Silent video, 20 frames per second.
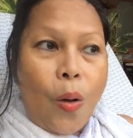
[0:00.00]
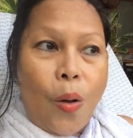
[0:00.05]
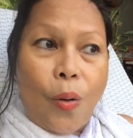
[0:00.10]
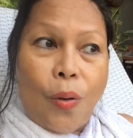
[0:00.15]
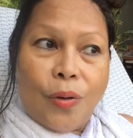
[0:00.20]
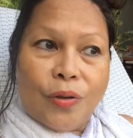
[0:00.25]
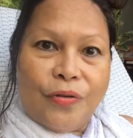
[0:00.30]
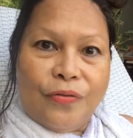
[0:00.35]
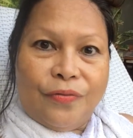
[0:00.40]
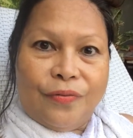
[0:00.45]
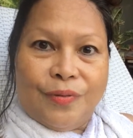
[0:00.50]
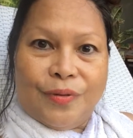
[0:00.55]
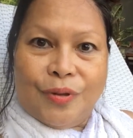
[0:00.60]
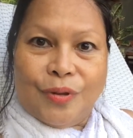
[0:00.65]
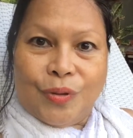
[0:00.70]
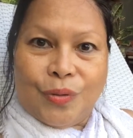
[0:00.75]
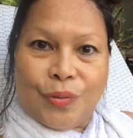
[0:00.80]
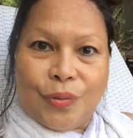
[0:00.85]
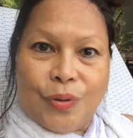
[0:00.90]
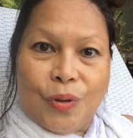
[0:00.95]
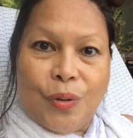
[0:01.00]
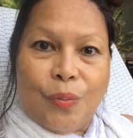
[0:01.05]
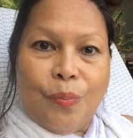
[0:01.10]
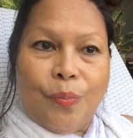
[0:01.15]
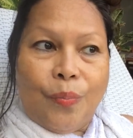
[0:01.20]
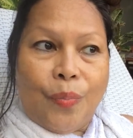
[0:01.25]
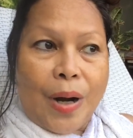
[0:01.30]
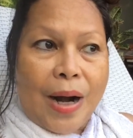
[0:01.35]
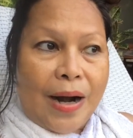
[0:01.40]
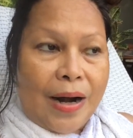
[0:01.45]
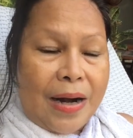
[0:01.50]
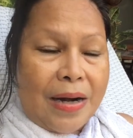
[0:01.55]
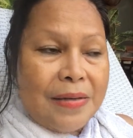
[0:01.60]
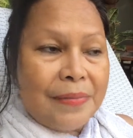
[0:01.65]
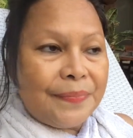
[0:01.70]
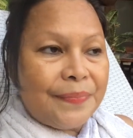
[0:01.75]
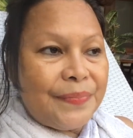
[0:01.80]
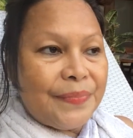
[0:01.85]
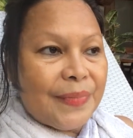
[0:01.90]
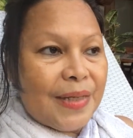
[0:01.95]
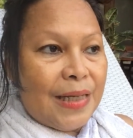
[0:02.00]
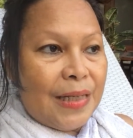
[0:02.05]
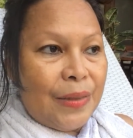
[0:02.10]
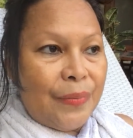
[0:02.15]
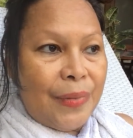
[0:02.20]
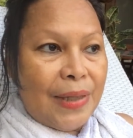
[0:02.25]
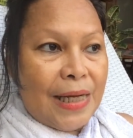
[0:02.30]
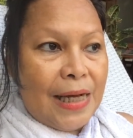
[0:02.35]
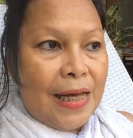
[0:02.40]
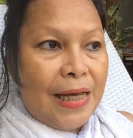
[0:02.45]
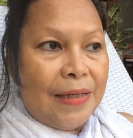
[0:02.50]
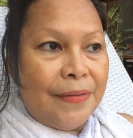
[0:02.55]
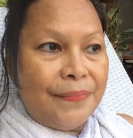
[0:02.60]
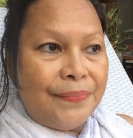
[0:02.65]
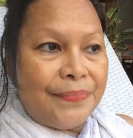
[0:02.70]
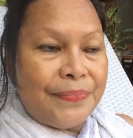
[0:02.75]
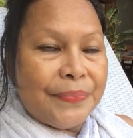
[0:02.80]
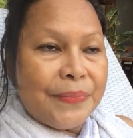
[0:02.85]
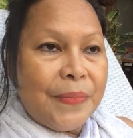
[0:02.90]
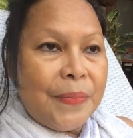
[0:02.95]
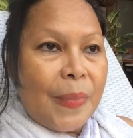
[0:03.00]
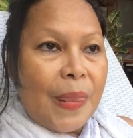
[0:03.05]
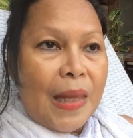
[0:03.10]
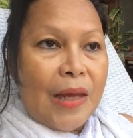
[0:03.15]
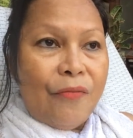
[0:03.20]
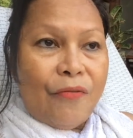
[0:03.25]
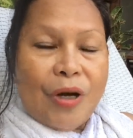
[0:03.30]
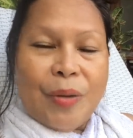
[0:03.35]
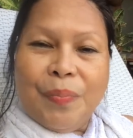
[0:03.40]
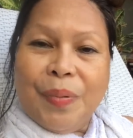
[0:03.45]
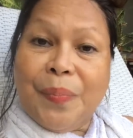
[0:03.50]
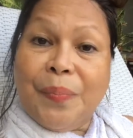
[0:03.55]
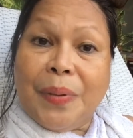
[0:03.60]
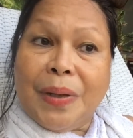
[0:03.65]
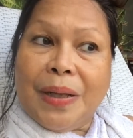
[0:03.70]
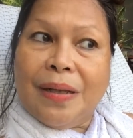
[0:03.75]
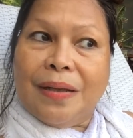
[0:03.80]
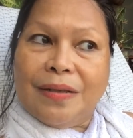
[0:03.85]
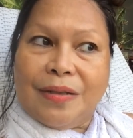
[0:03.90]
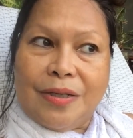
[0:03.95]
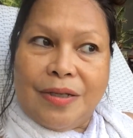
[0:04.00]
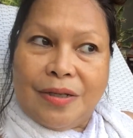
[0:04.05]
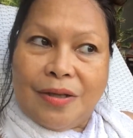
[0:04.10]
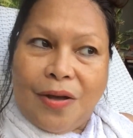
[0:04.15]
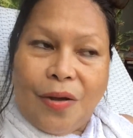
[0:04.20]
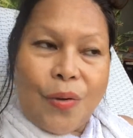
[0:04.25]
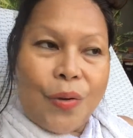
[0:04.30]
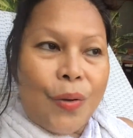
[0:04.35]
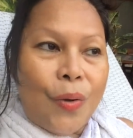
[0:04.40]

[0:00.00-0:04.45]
old school bar in Milan, where people, you know,